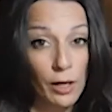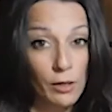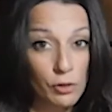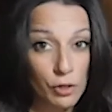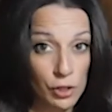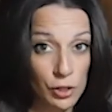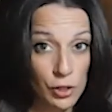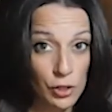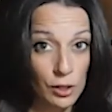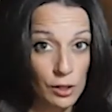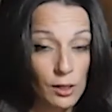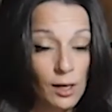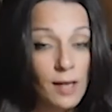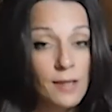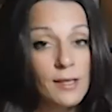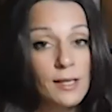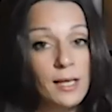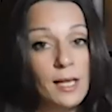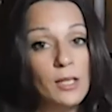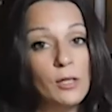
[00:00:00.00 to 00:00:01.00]
ginger, and
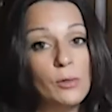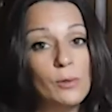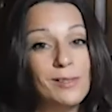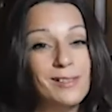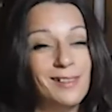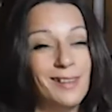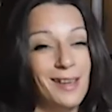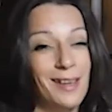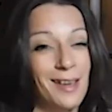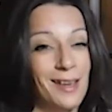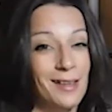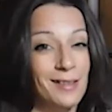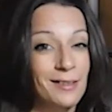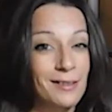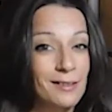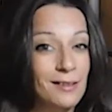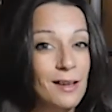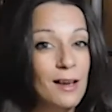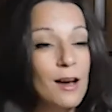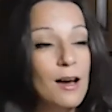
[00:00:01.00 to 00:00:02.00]
then I used 1/8
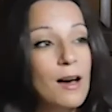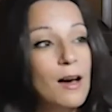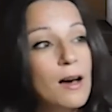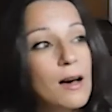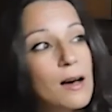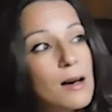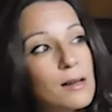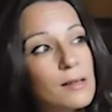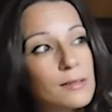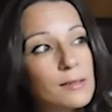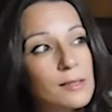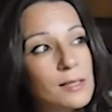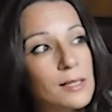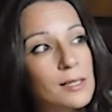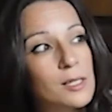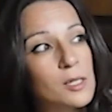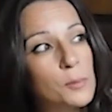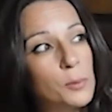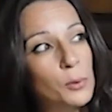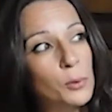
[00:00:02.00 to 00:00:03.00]

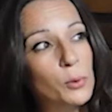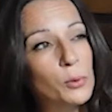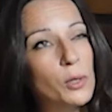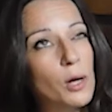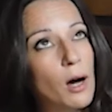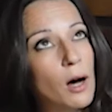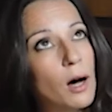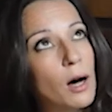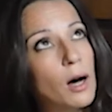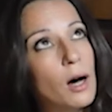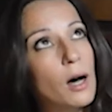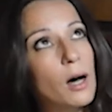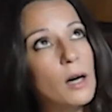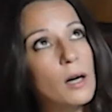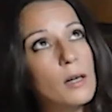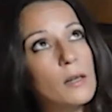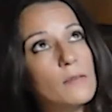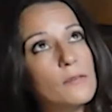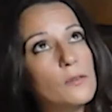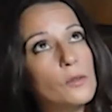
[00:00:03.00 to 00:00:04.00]
teaspoon
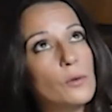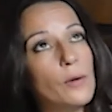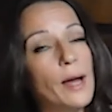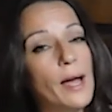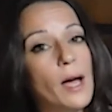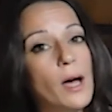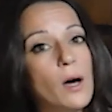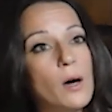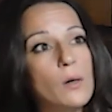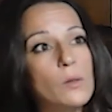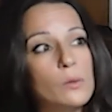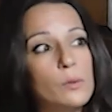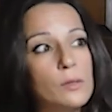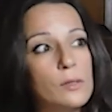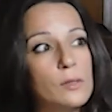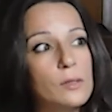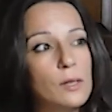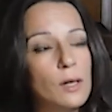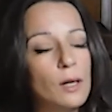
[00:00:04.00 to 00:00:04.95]
of ground